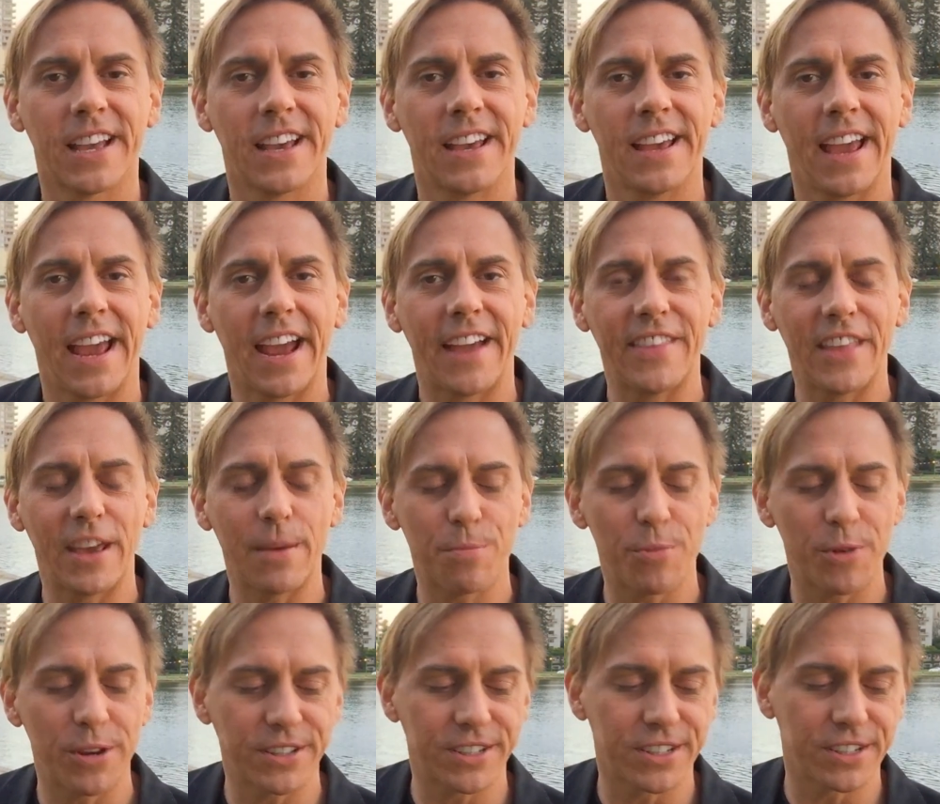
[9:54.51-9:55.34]
And that
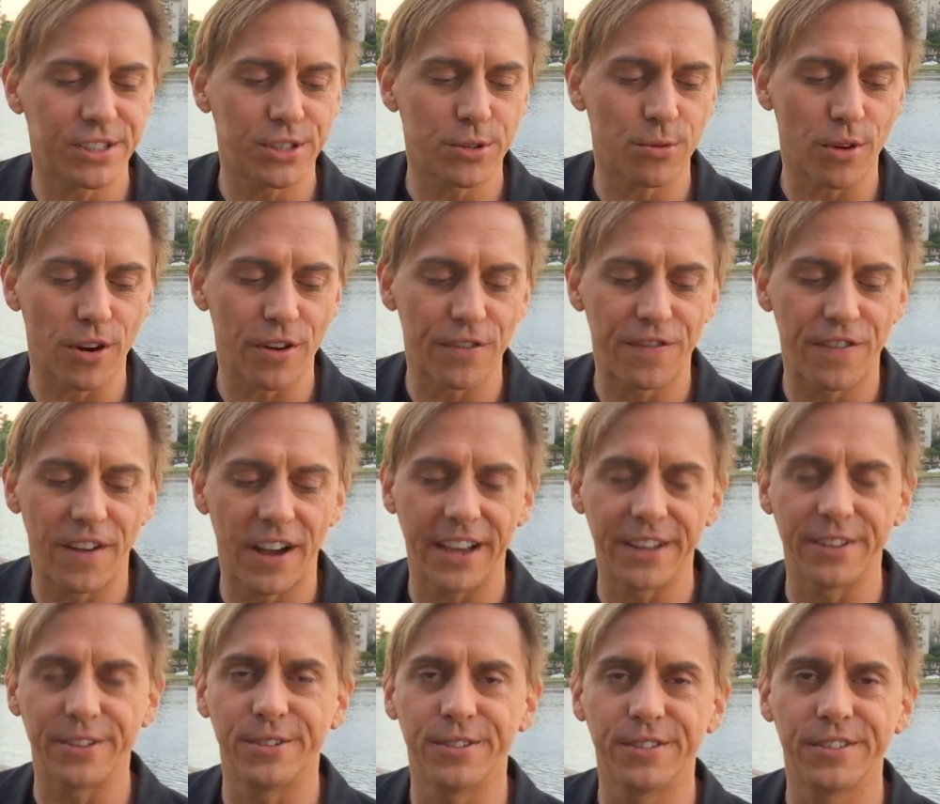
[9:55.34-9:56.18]
brings us to our
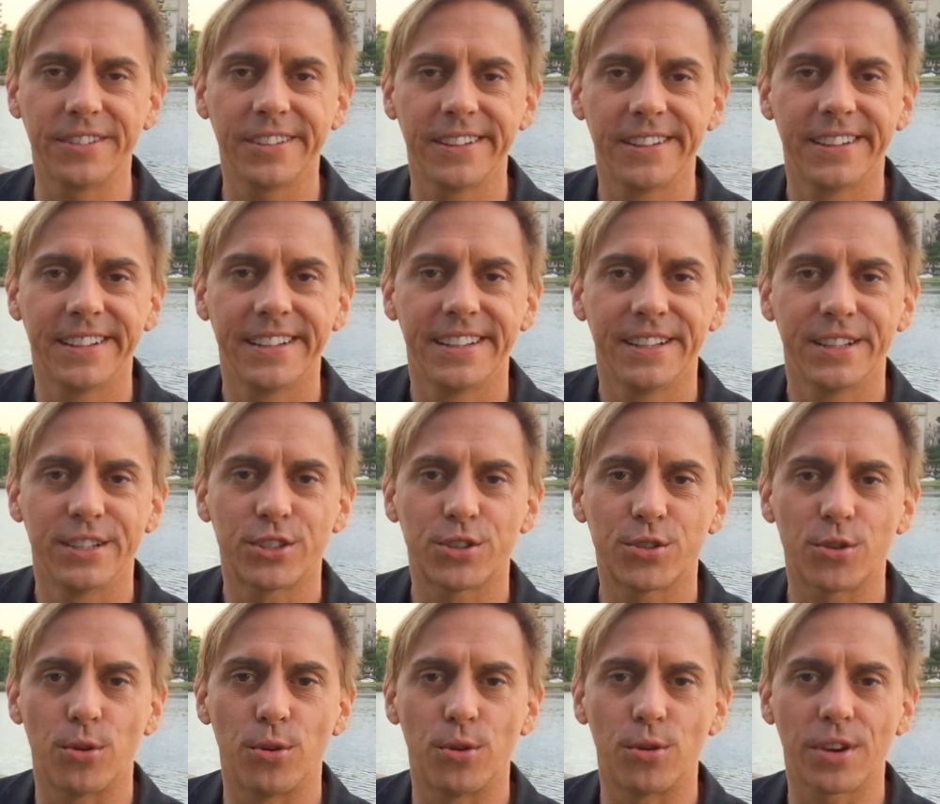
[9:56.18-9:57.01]
final
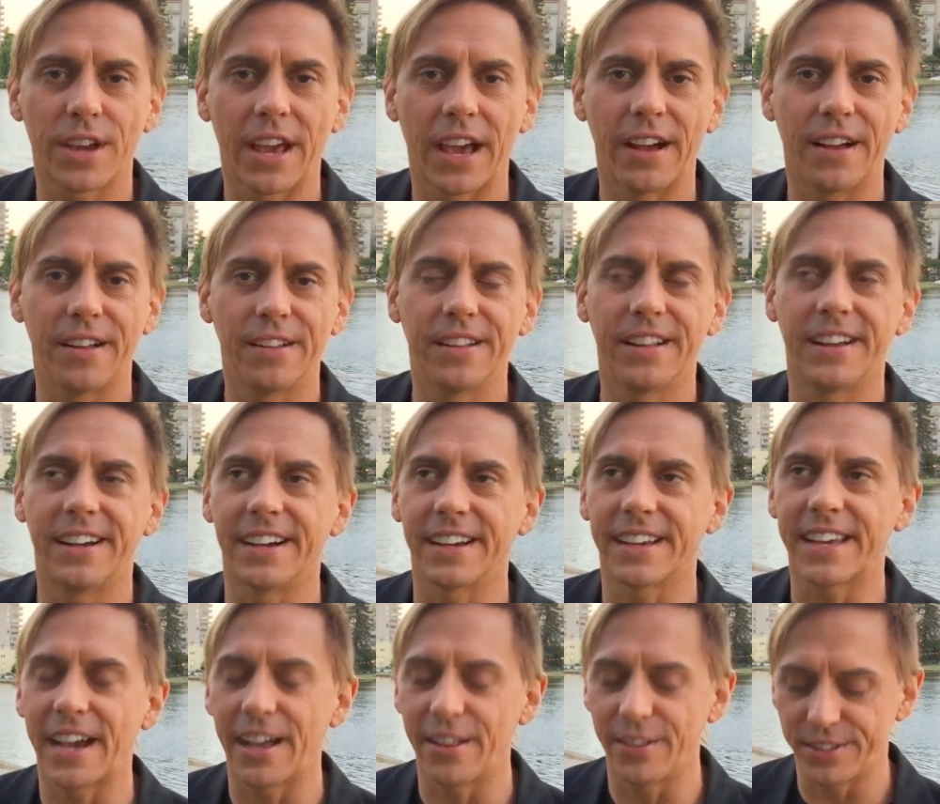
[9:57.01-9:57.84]
soul
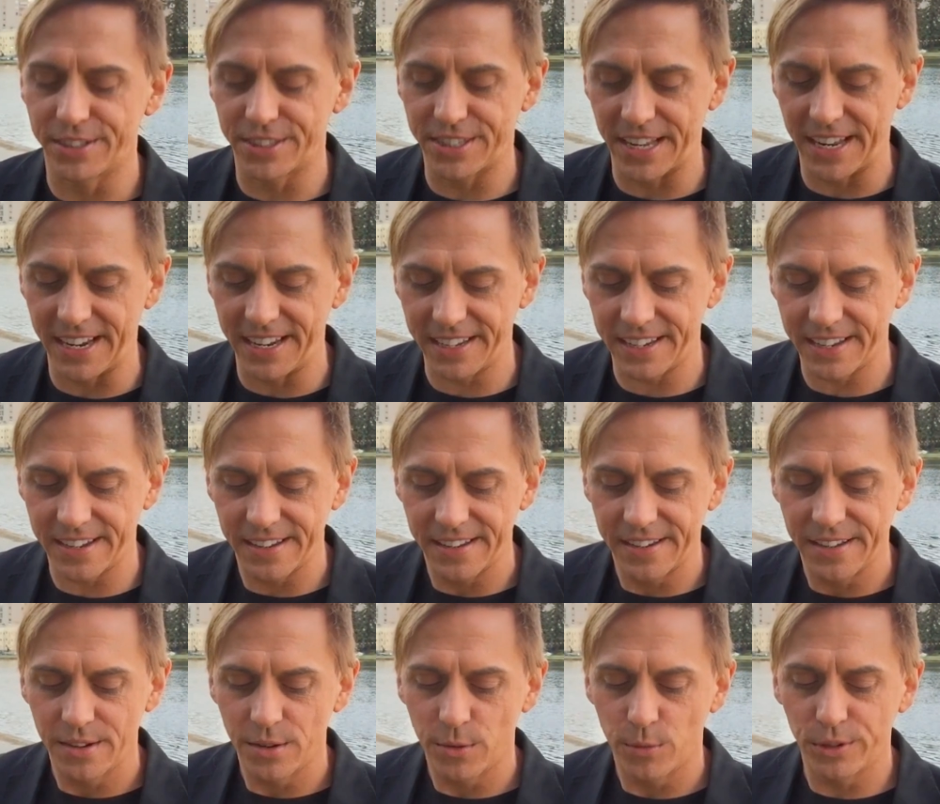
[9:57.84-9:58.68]
calisthenic,
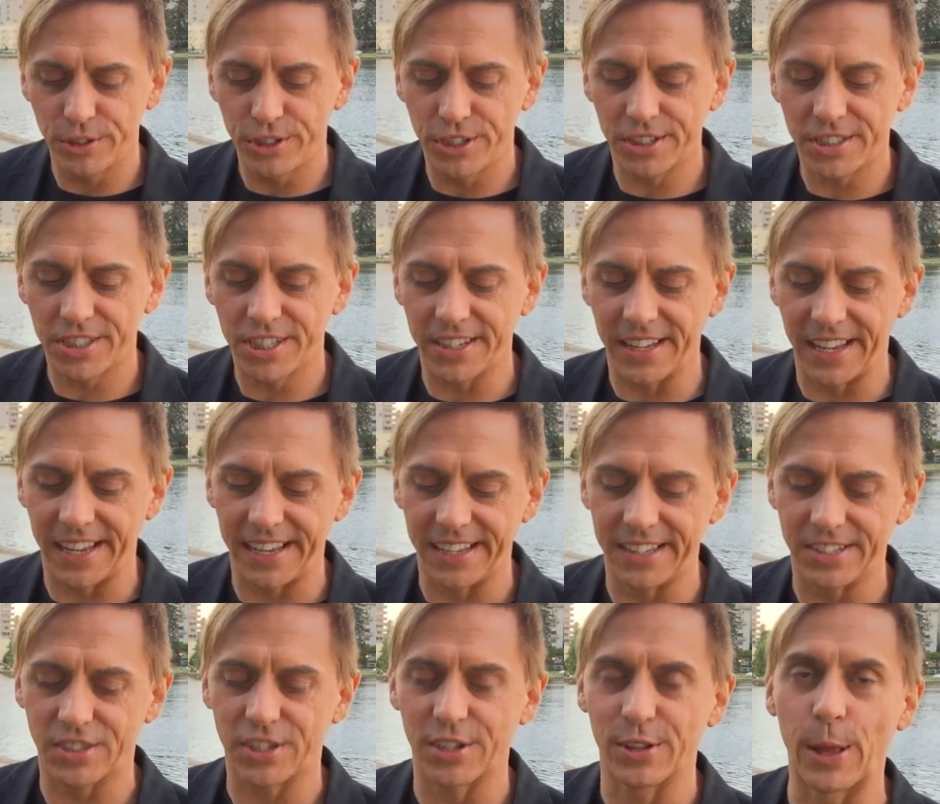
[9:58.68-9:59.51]
which is
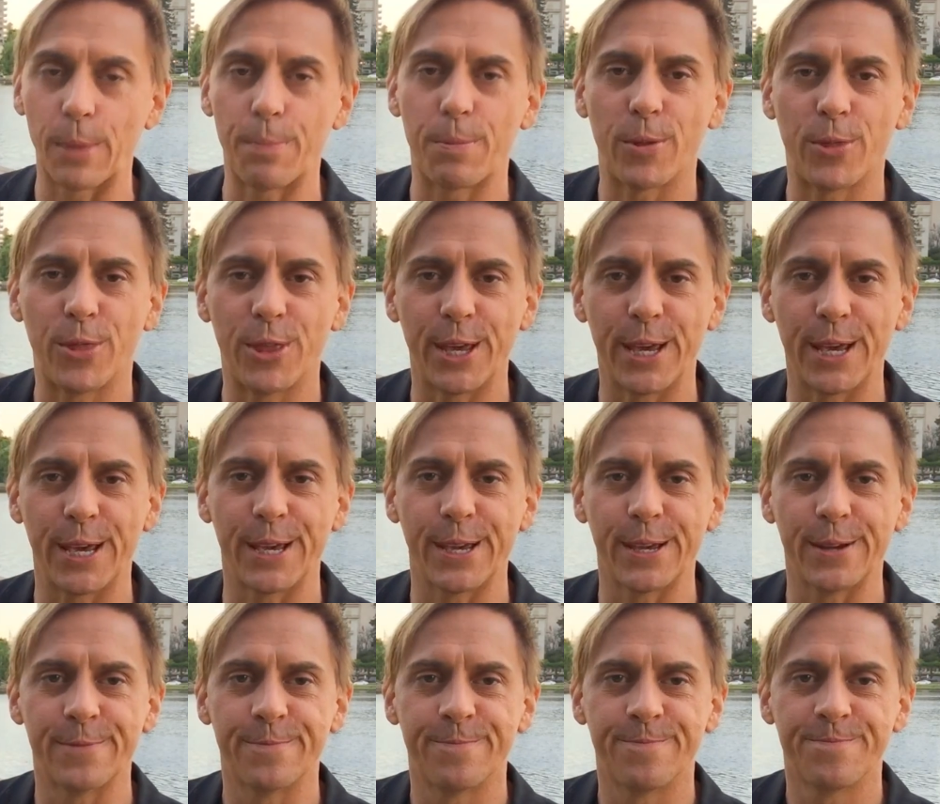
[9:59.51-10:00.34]
today's
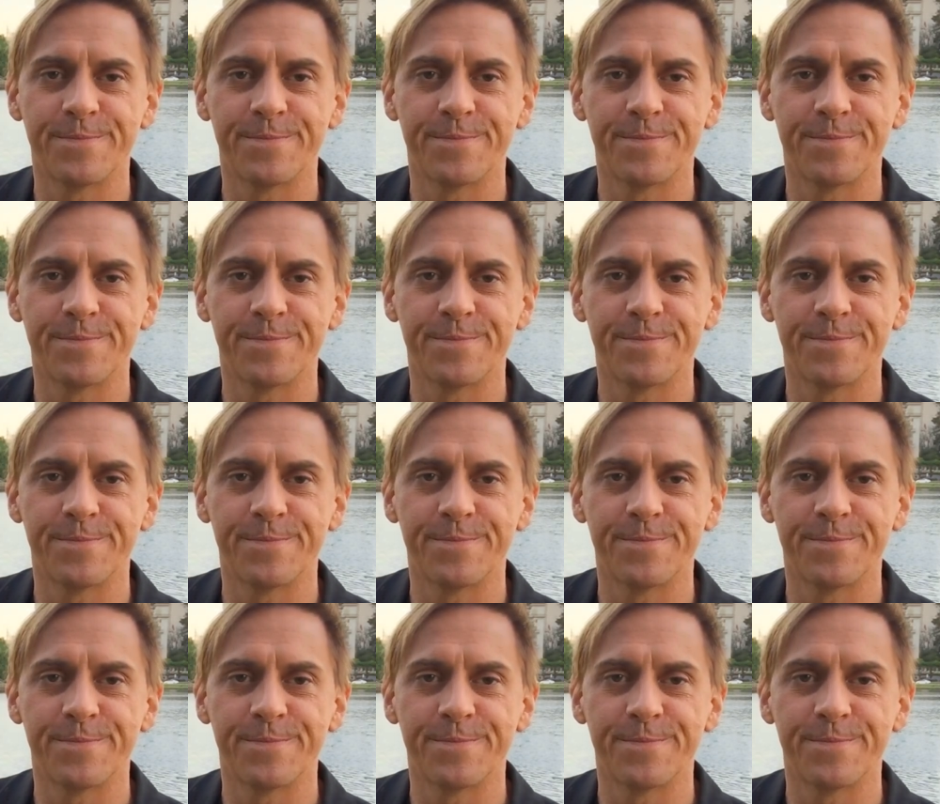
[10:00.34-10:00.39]
telepathy.